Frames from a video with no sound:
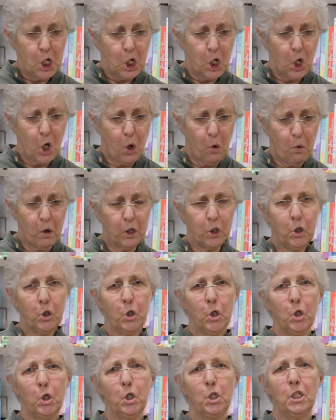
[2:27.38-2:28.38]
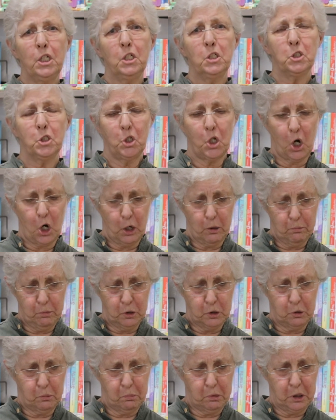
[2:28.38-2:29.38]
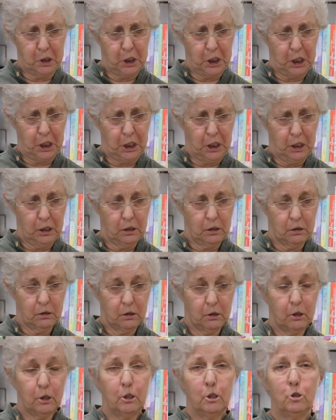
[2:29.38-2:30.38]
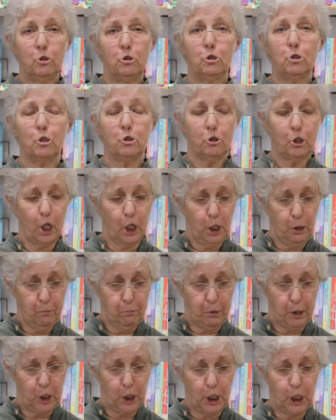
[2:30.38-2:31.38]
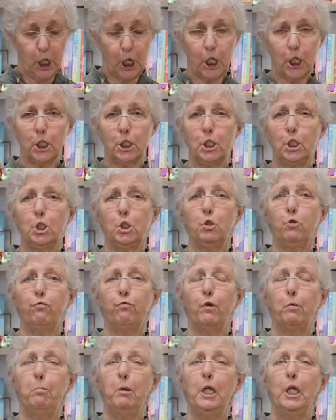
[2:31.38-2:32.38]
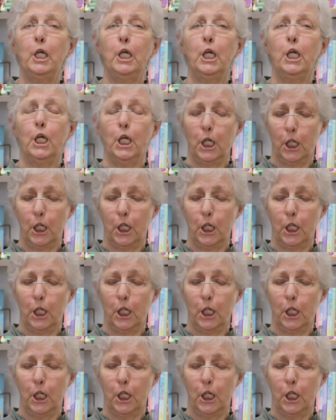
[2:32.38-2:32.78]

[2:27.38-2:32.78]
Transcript: No one heard his garbled plea. Does anybody got a tissue for me?